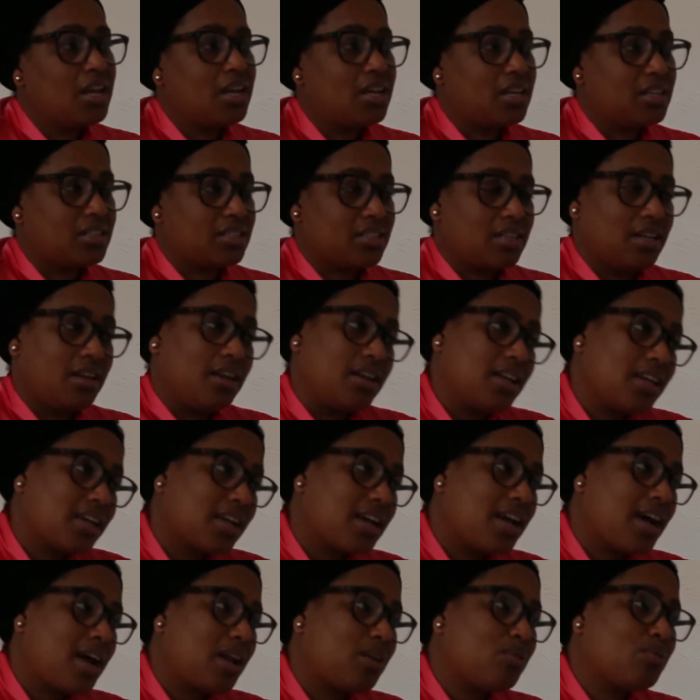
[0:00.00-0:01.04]
It's
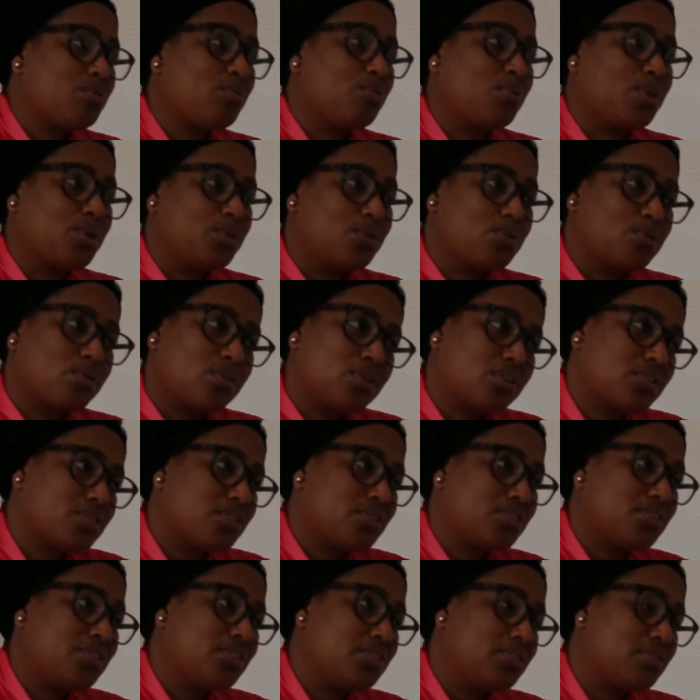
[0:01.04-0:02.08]
illegal. When you cut
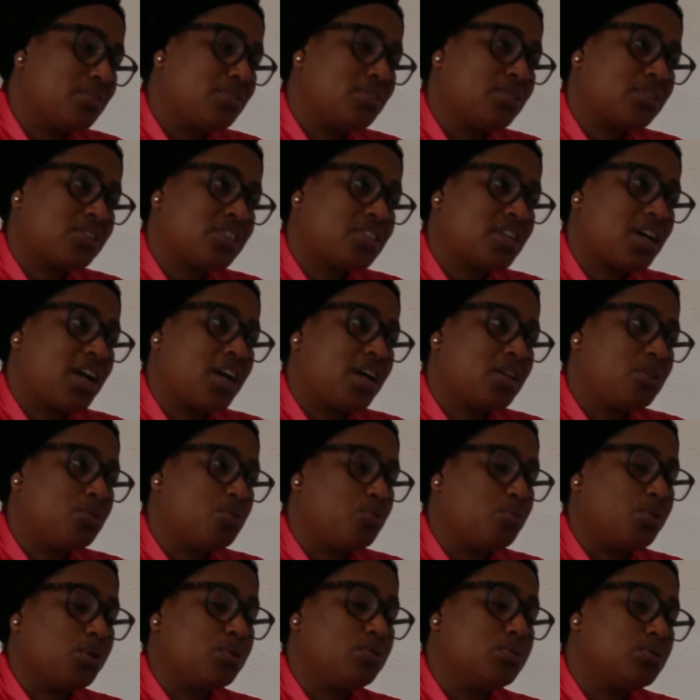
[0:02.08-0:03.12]
your child, you
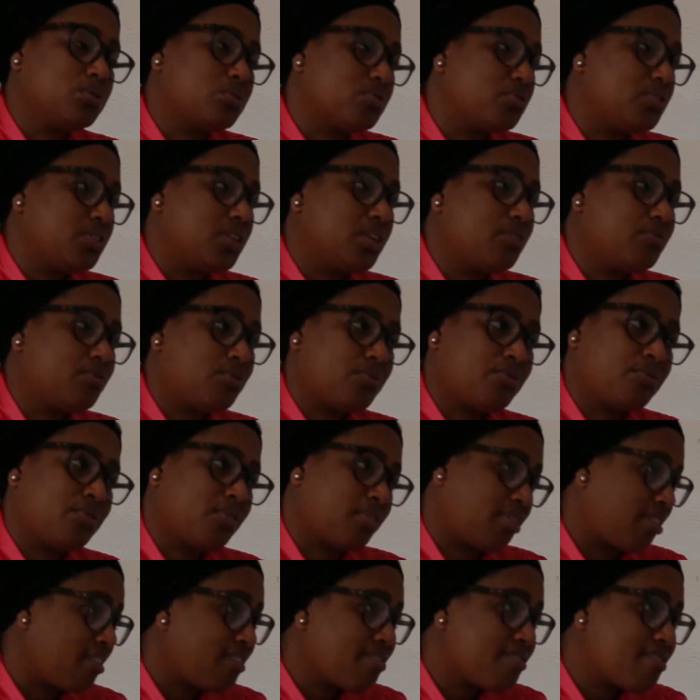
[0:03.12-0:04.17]
will go to jail for
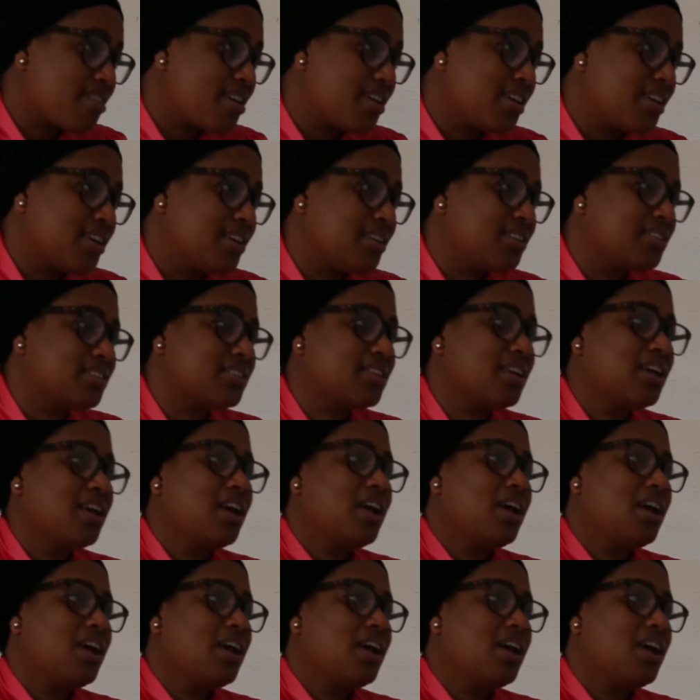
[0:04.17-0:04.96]
14 years.